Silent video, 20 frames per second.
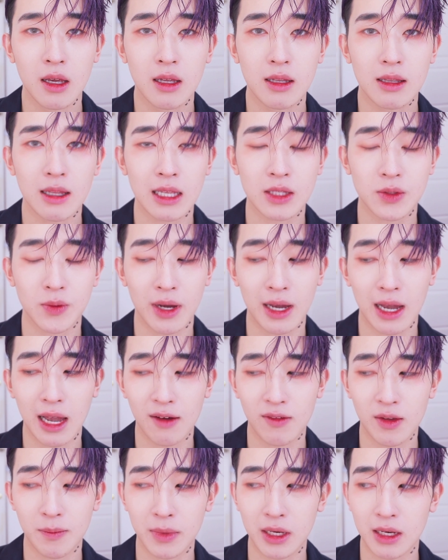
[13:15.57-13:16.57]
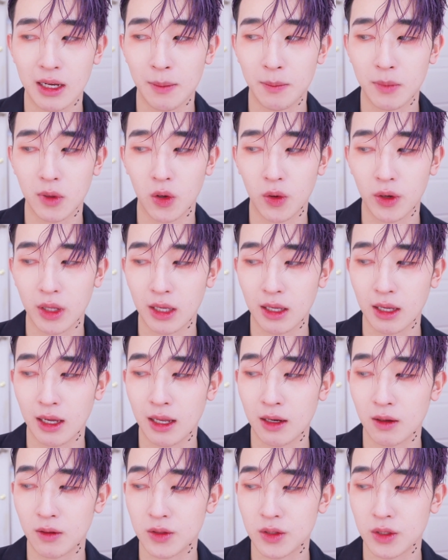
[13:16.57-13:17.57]
That's why I haven't been uploading,
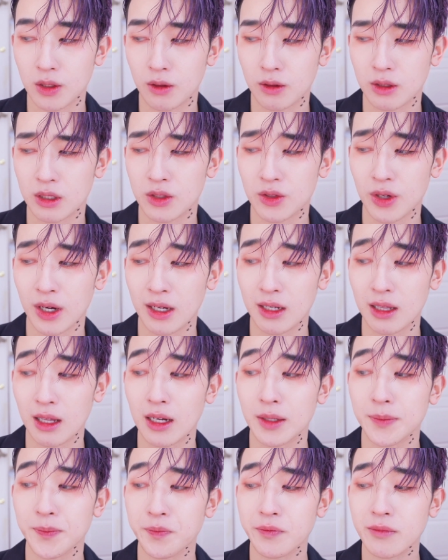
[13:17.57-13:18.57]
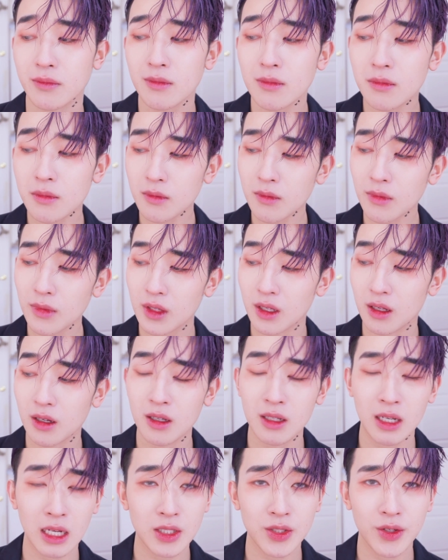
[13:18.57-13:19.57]
and also just trying to like
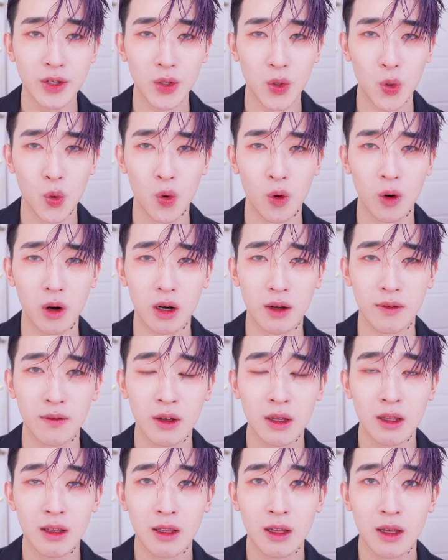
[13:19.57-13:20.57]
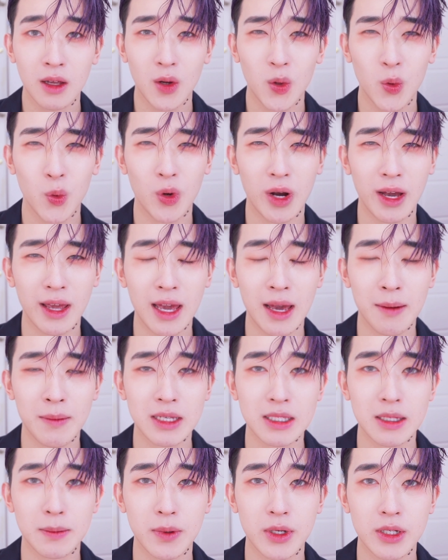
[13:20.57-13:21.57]
connect to the core of who I am
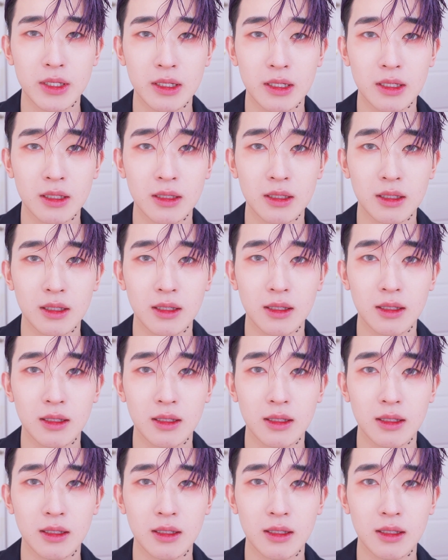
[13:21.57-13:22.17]
as a person.